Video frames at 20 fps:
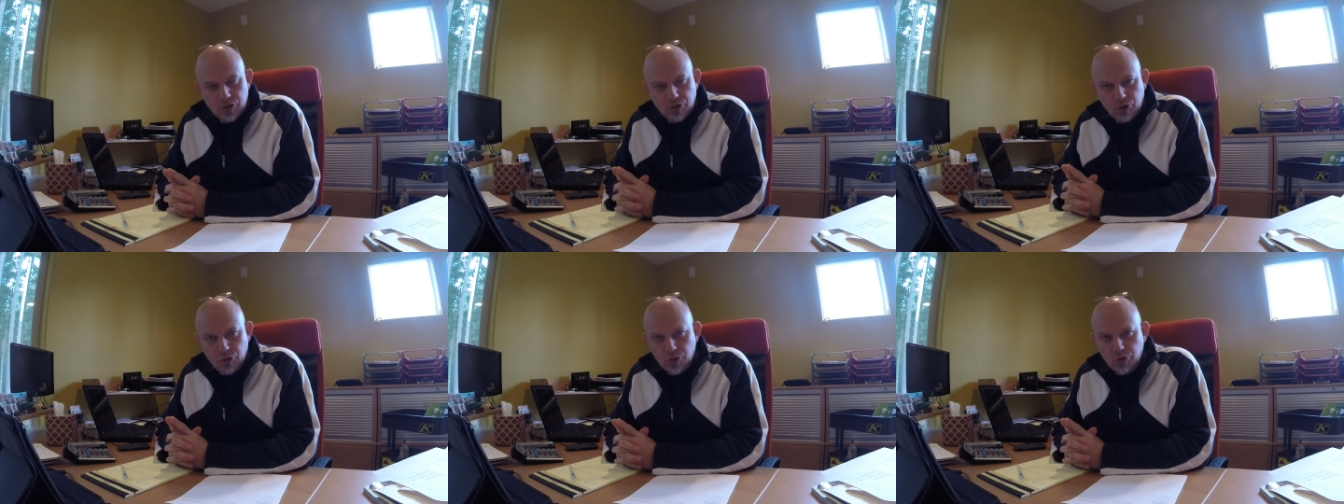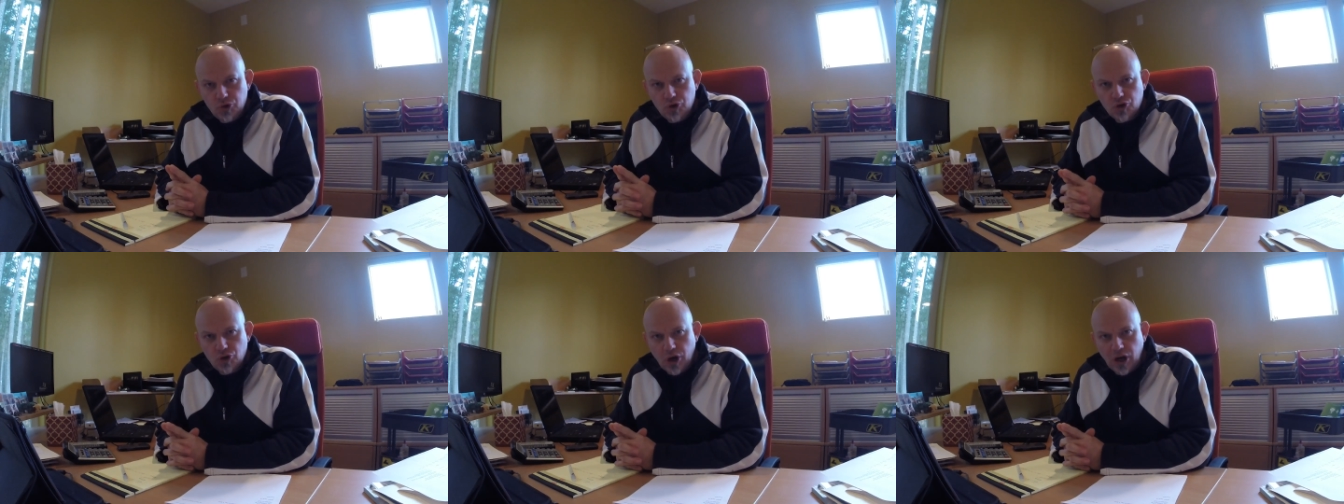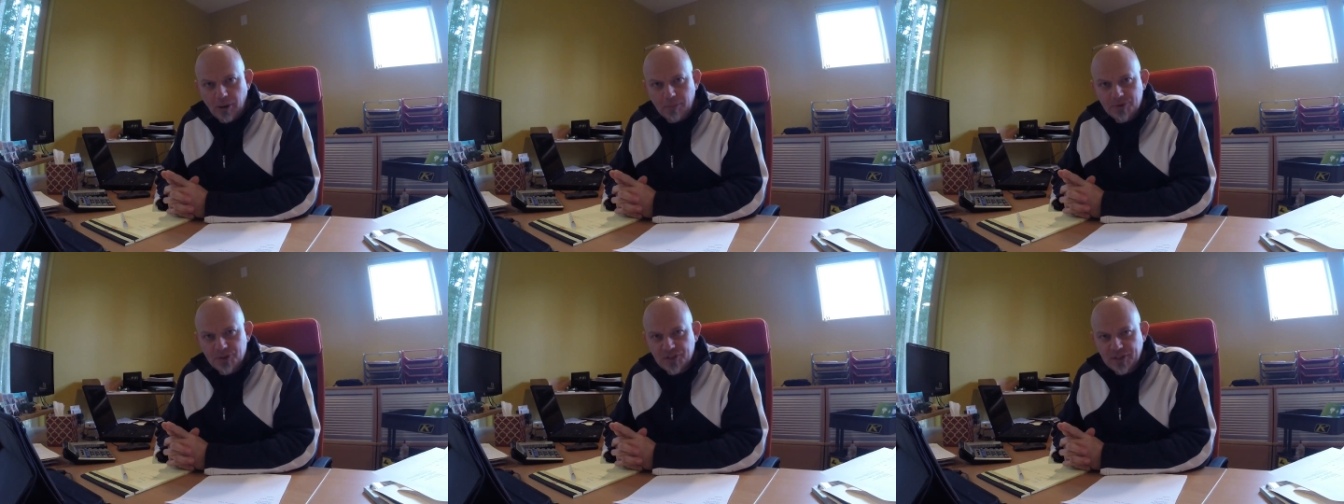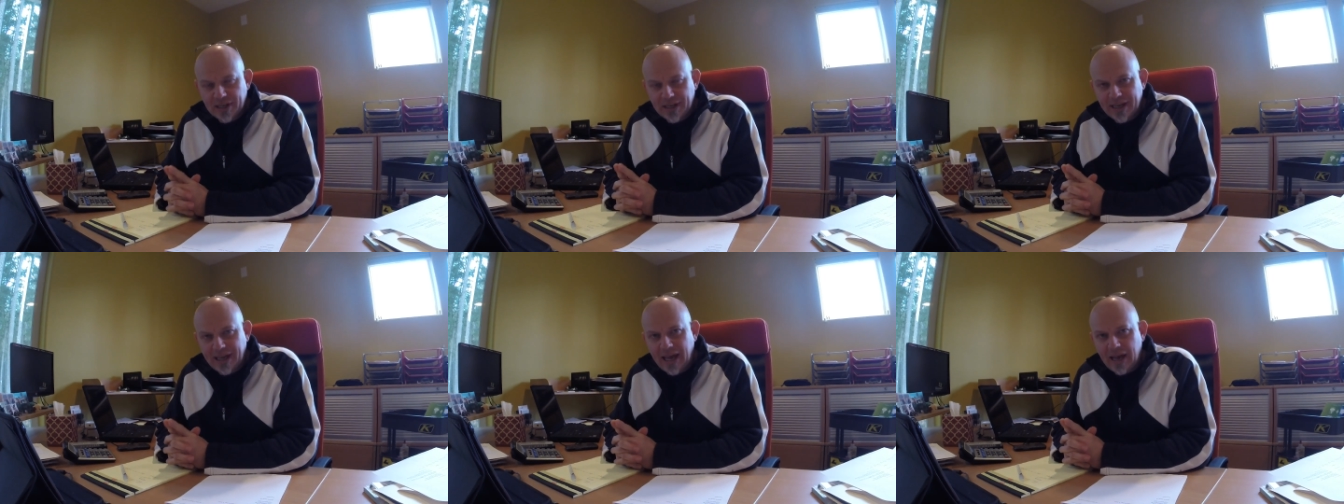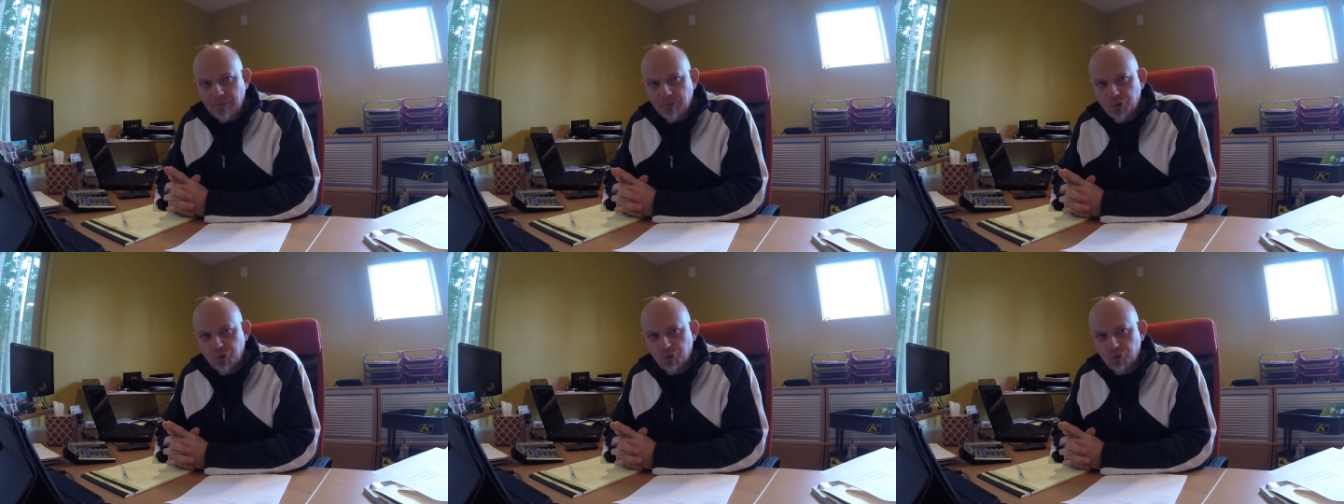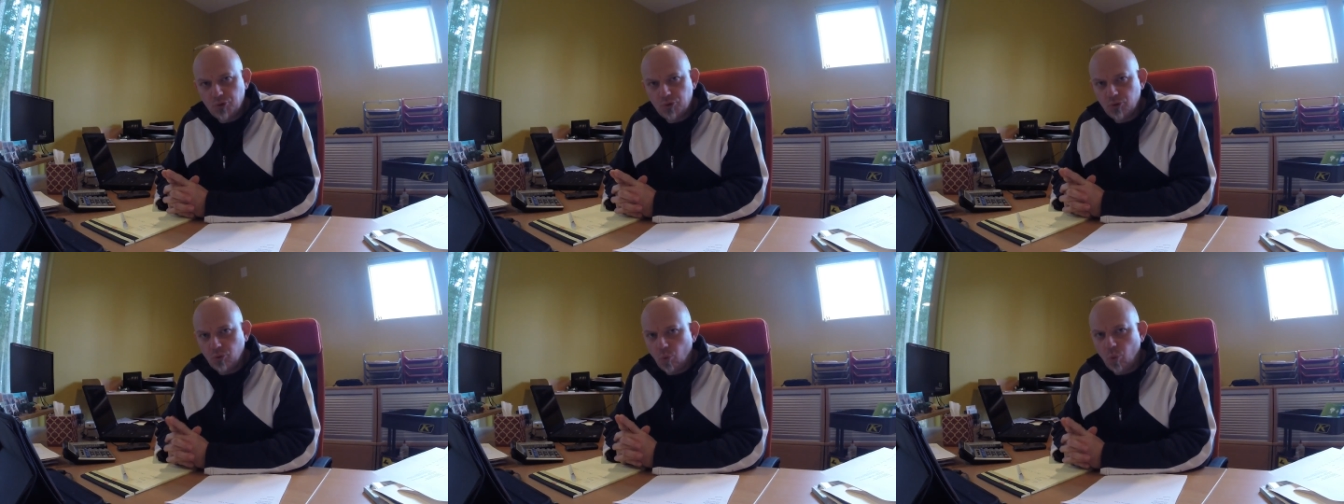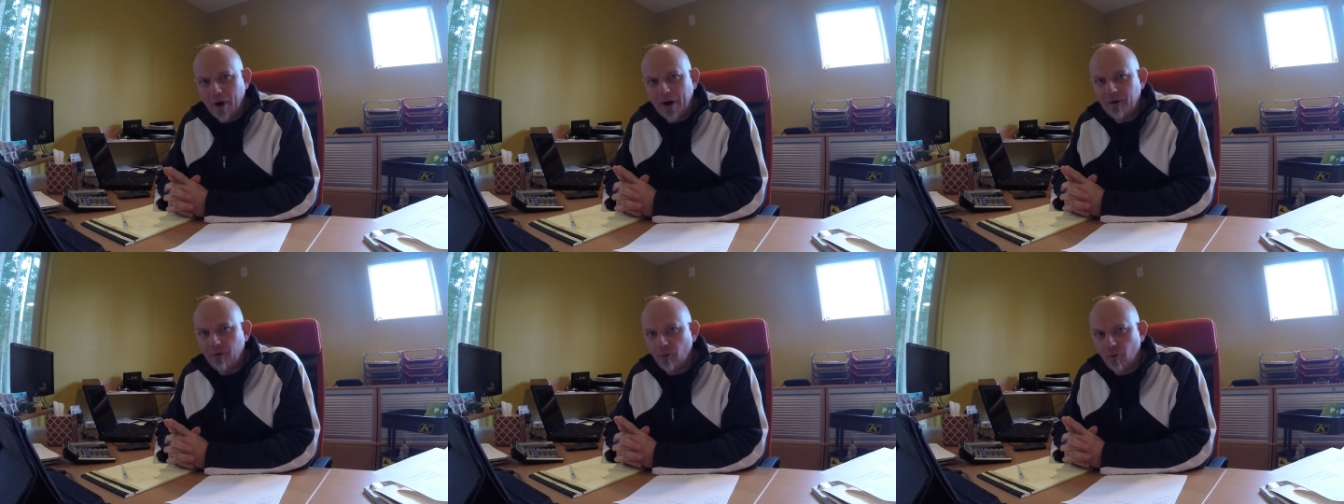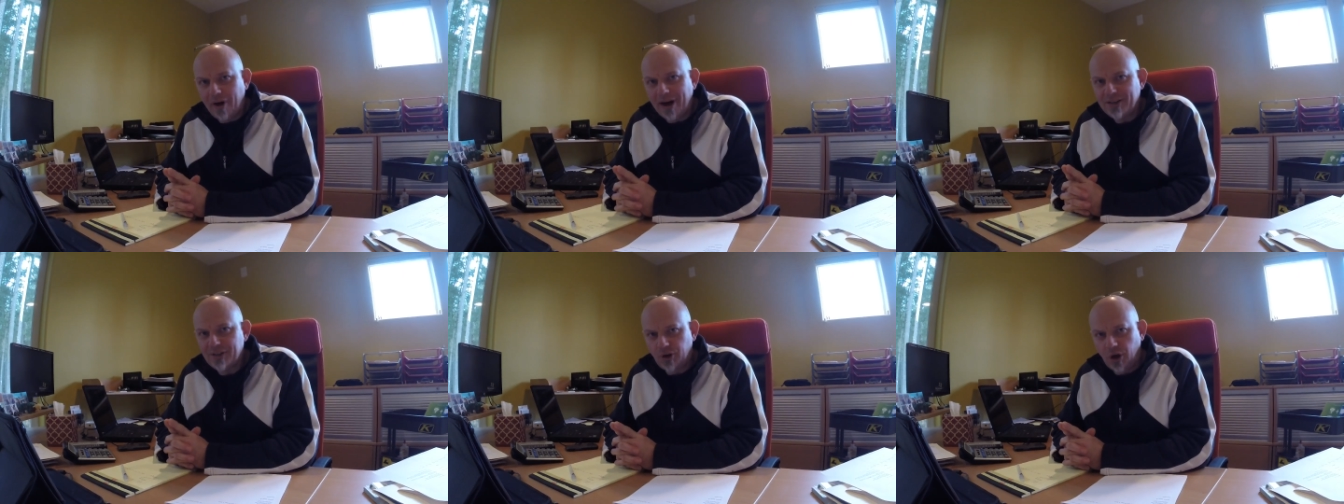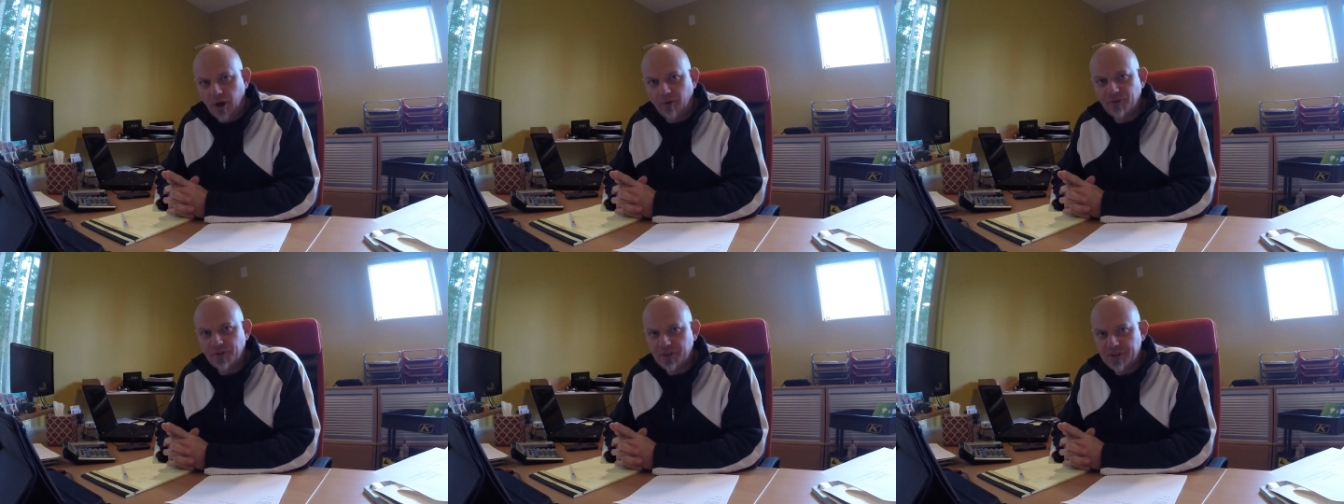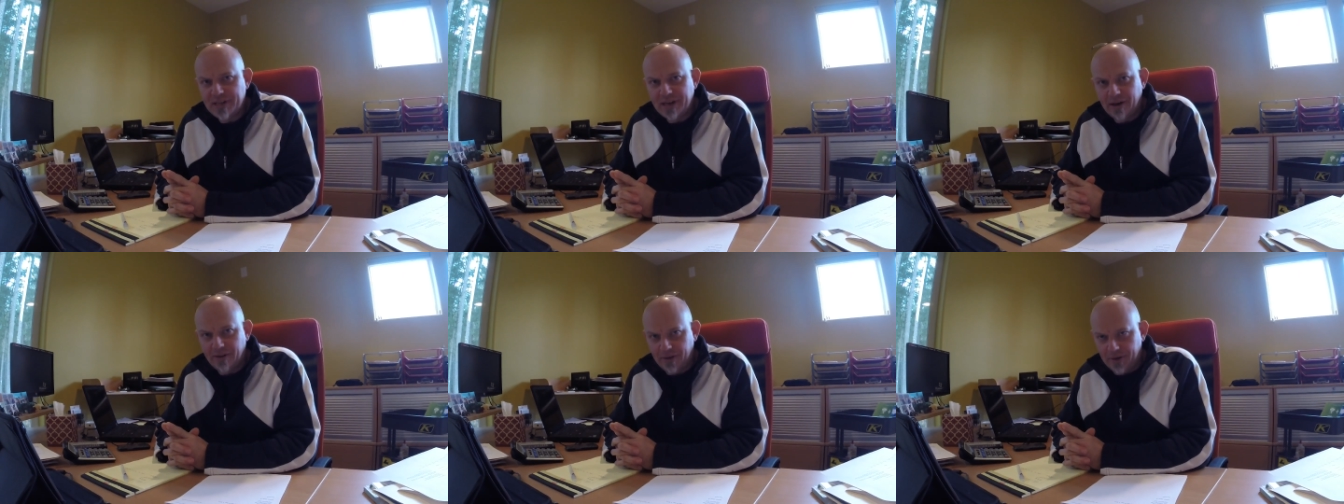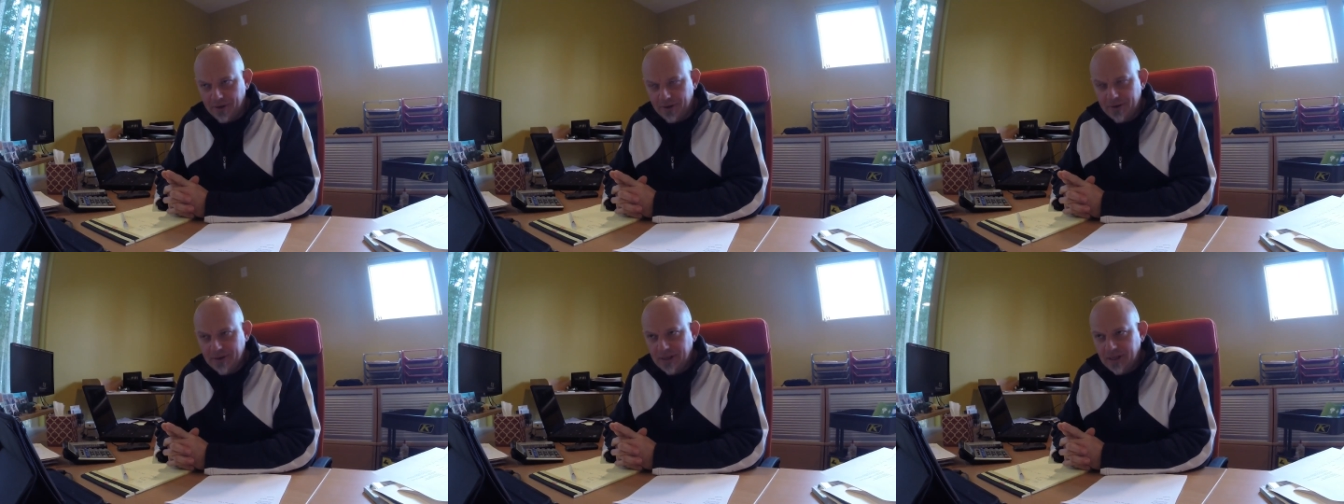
2 jobs that came through, one right after the other.